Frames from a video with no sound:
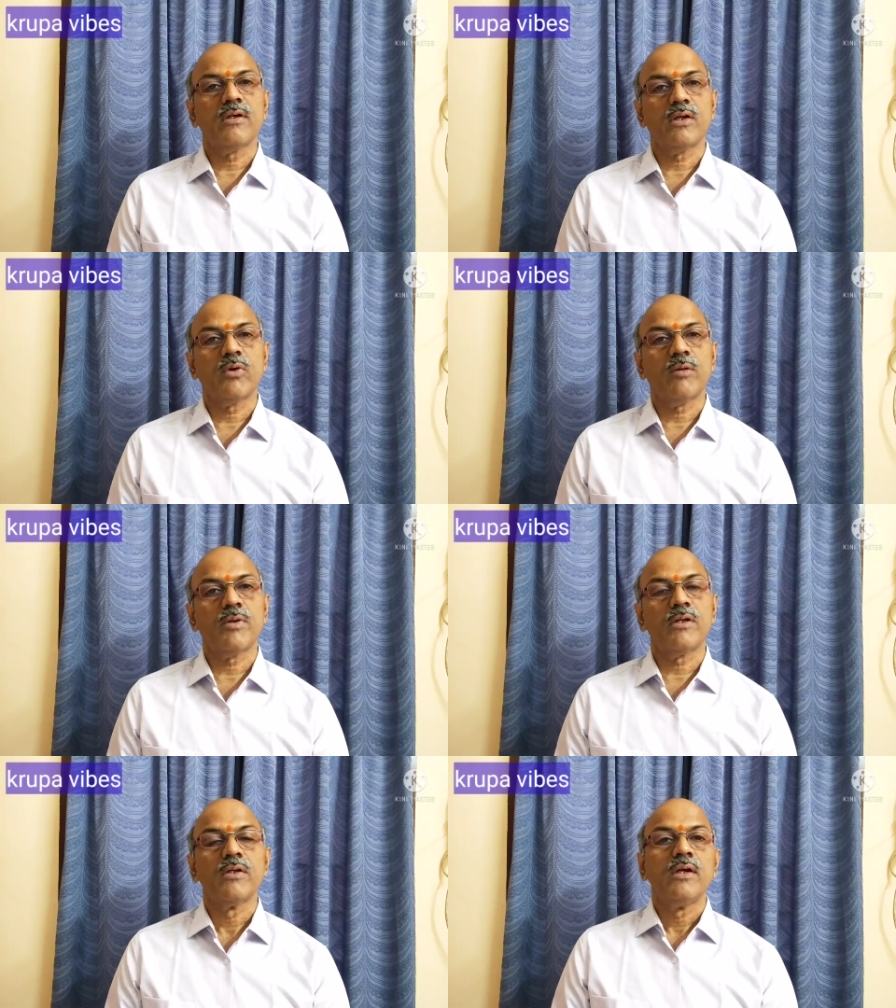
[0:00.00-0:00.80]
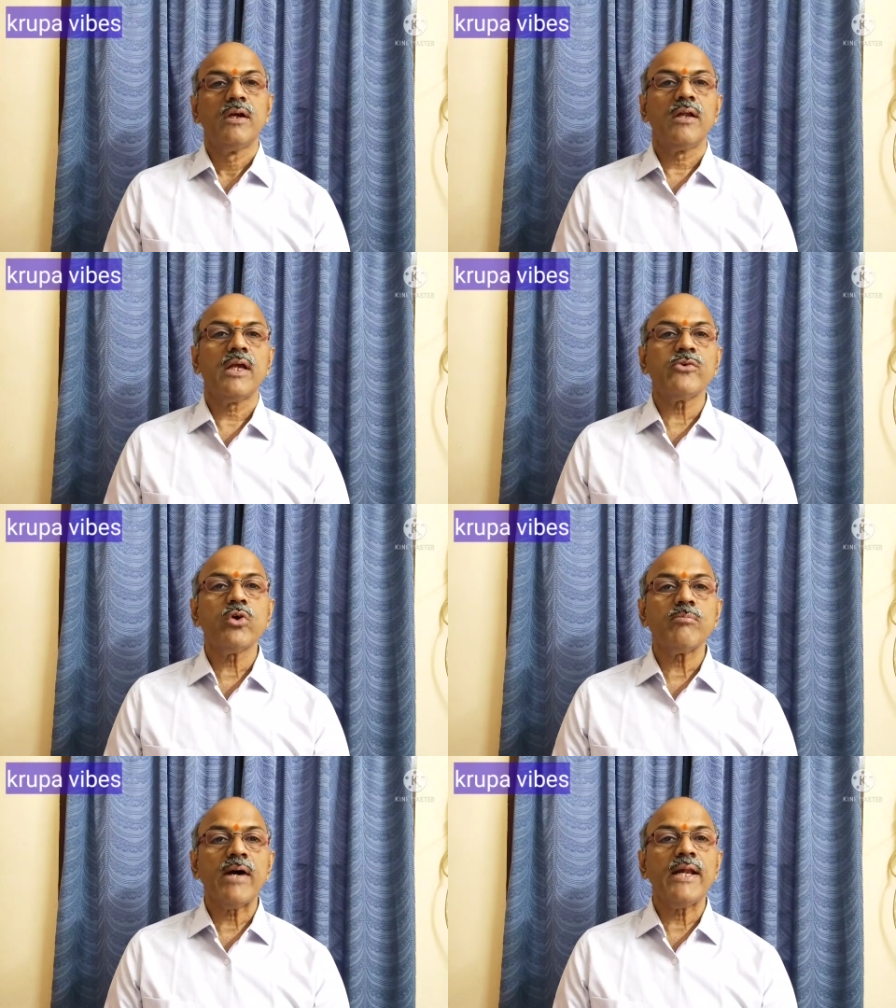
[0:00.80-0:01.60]
requirement. In case
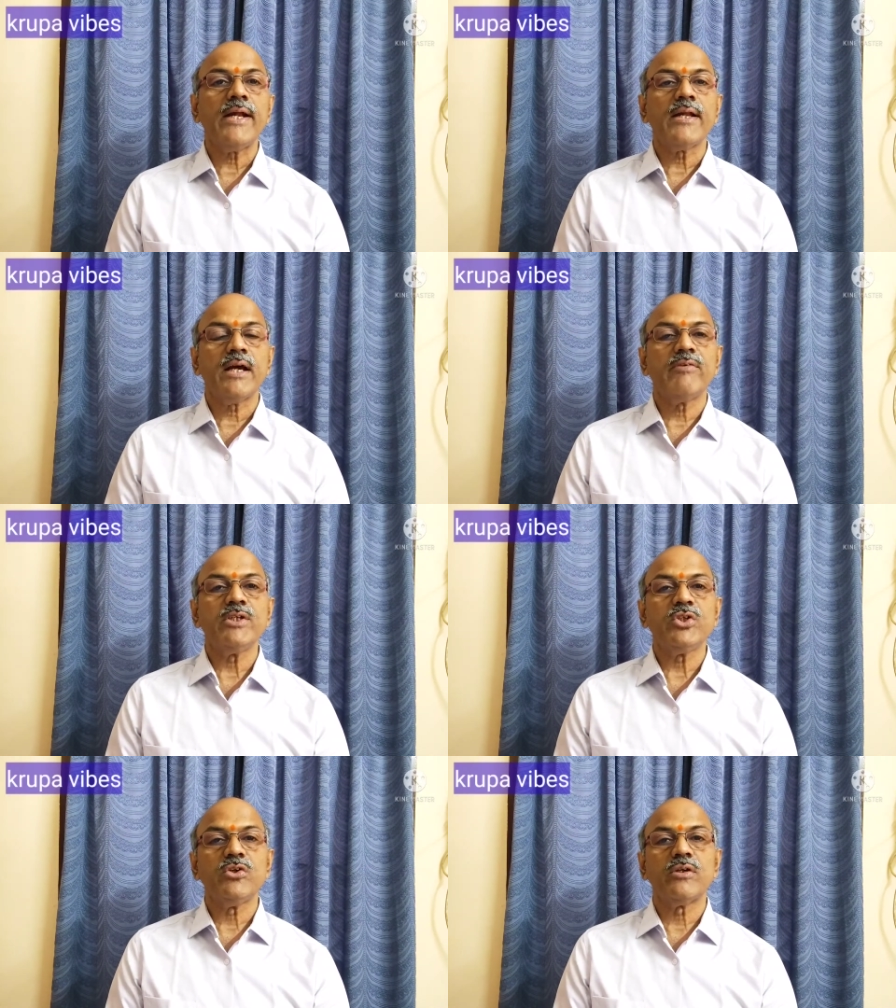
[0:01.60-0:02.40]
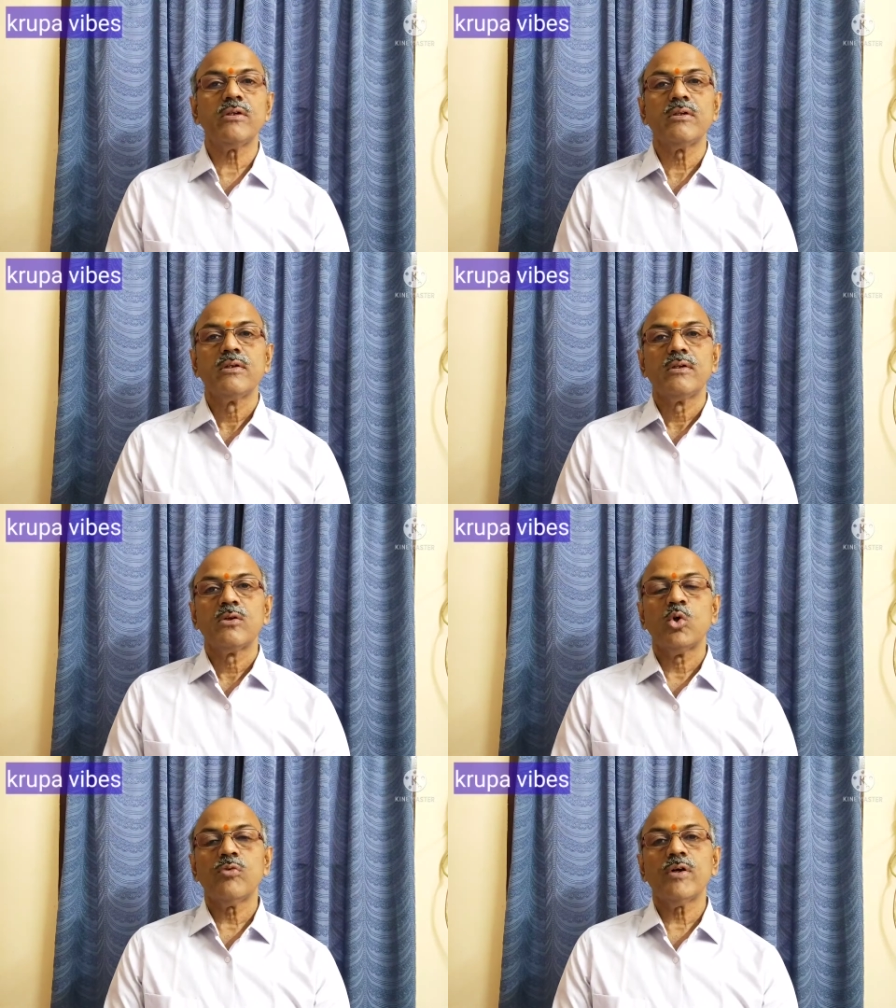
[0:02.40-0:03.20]
you are married and having children,
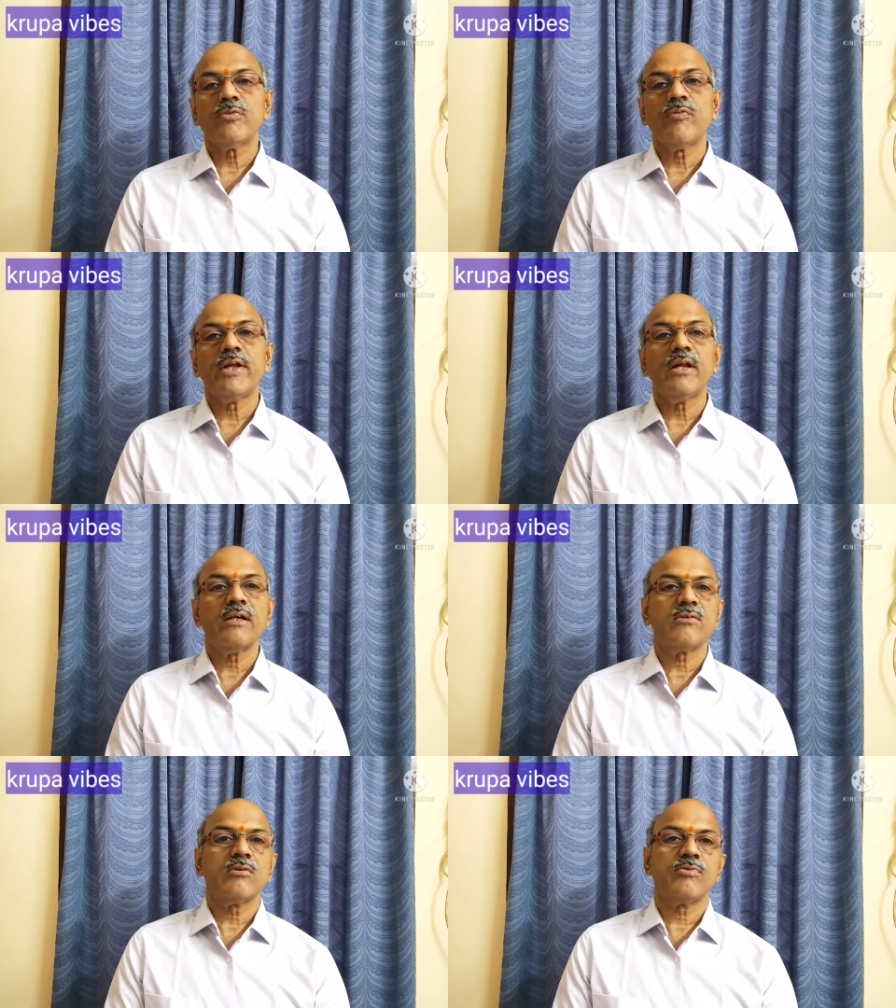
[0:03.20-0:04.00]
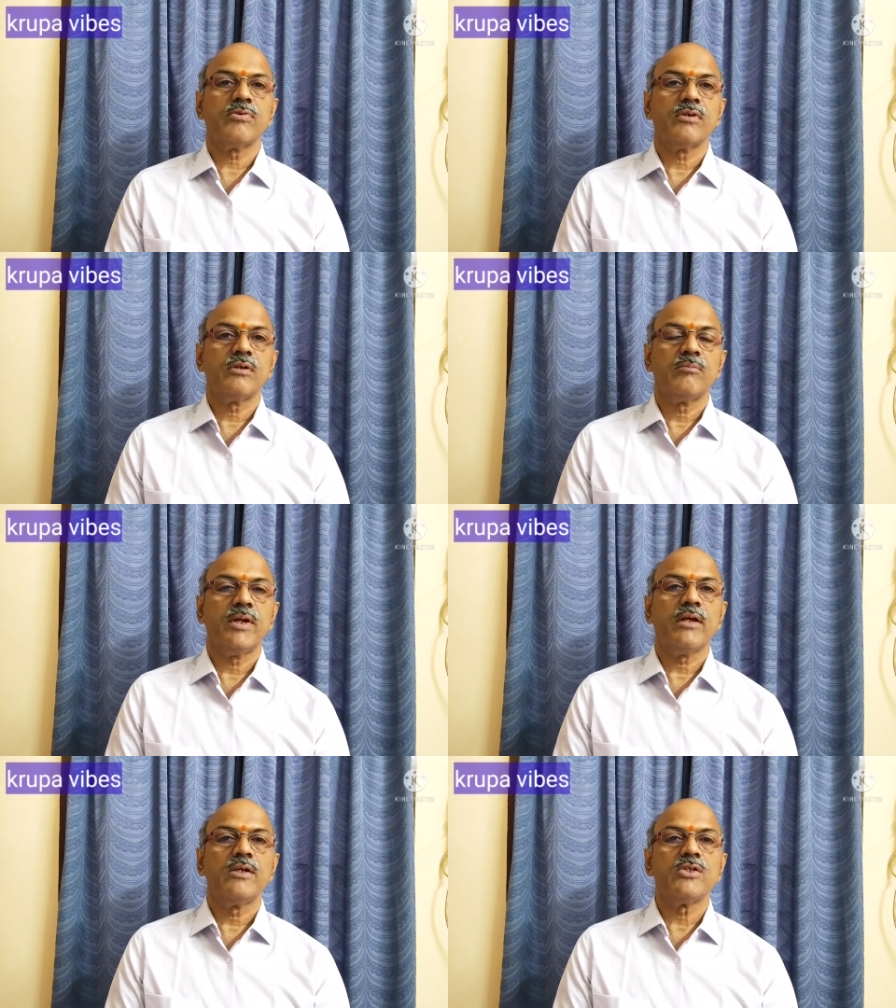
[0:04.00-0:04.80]
go for 15 lakhs of
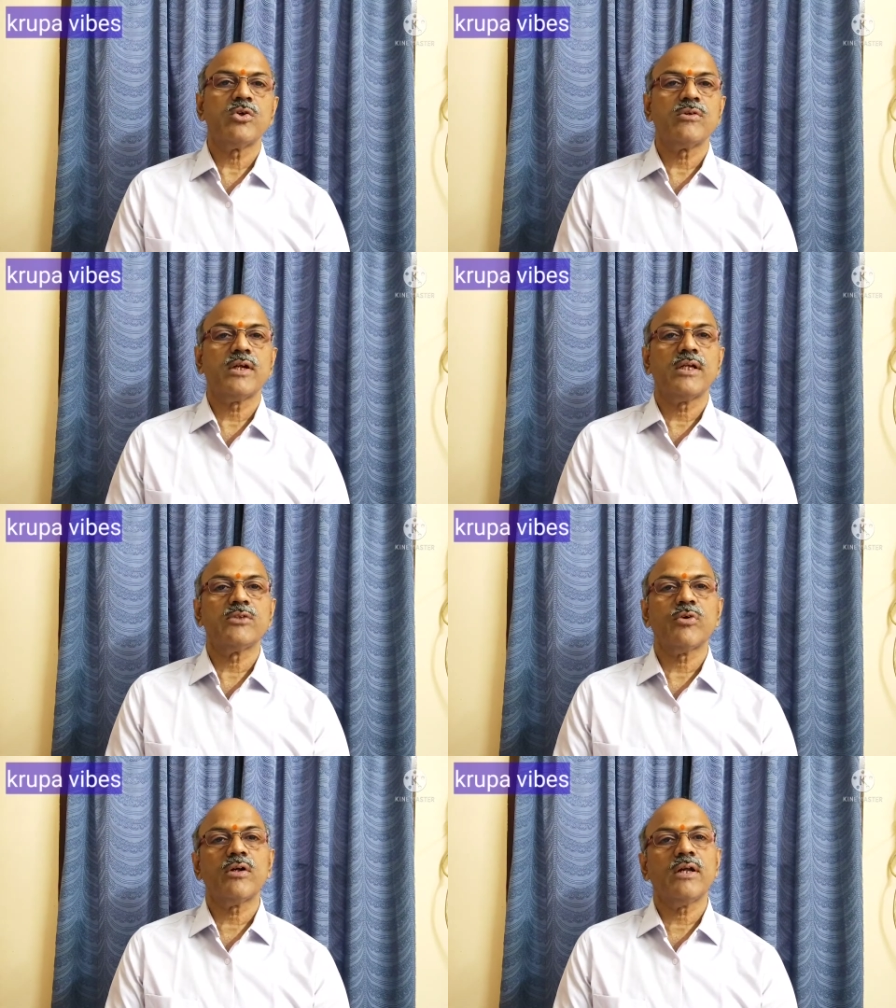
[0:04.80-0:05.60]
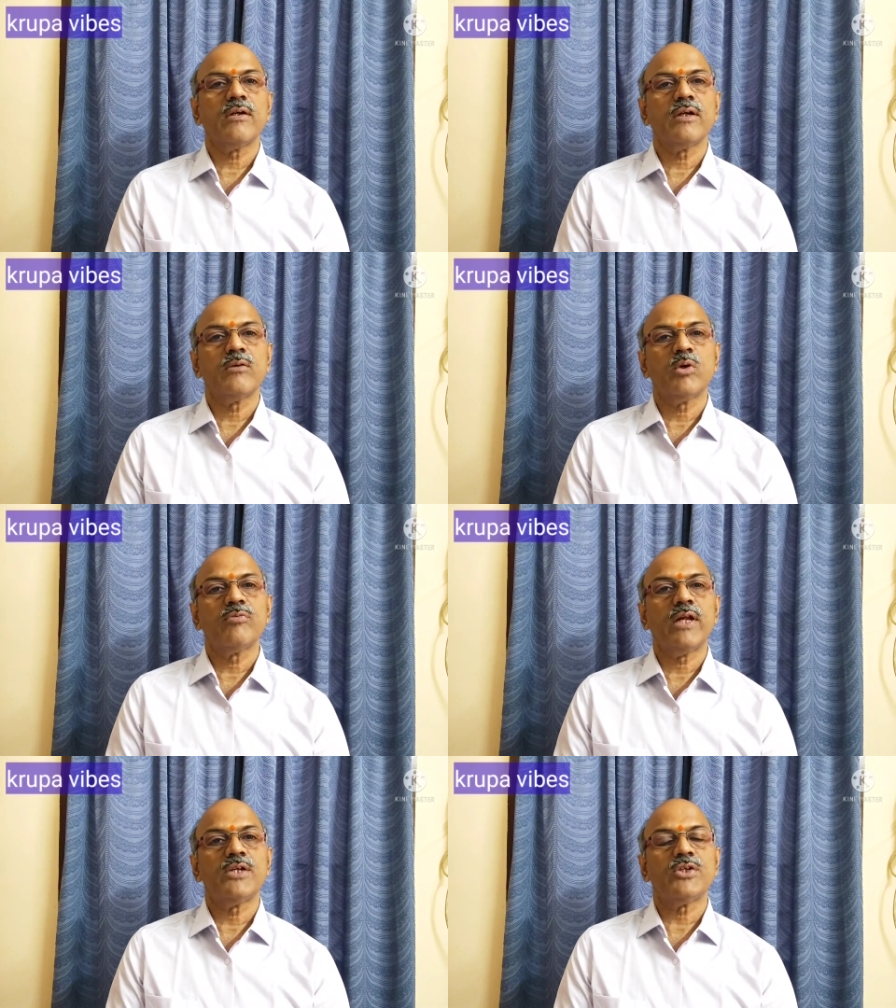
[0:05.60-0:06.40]
medical insurance at least for one
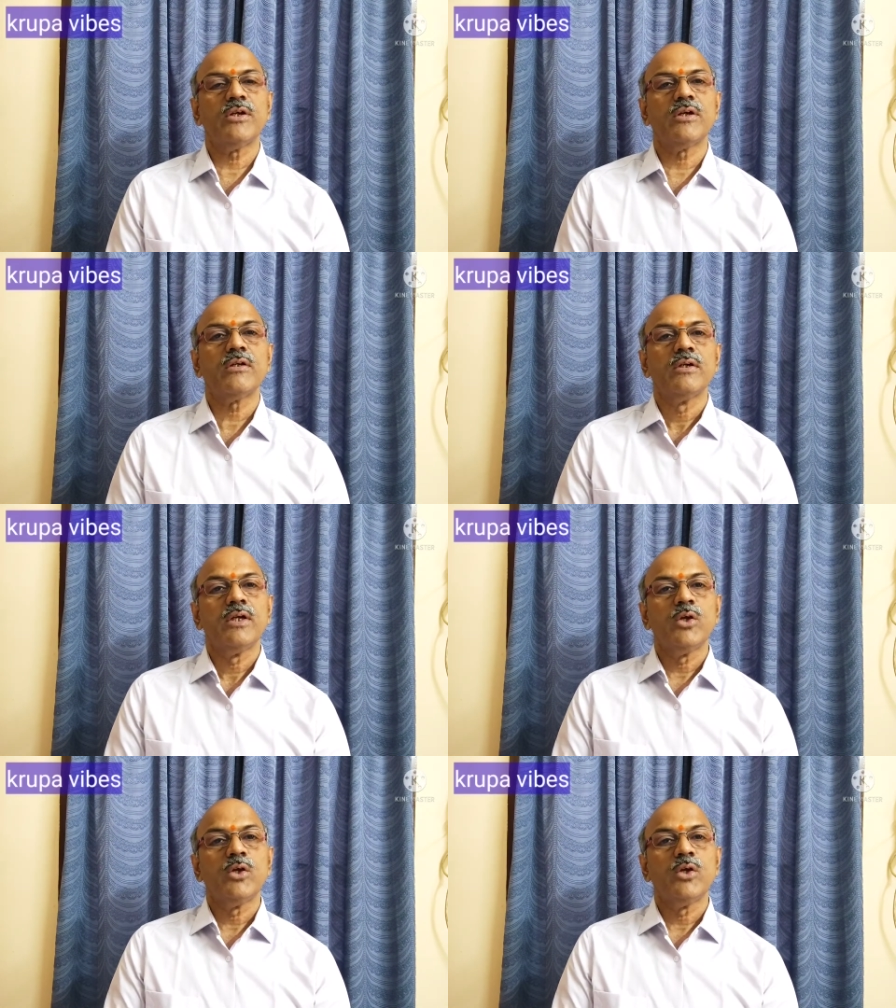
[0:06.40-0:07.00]
financial year.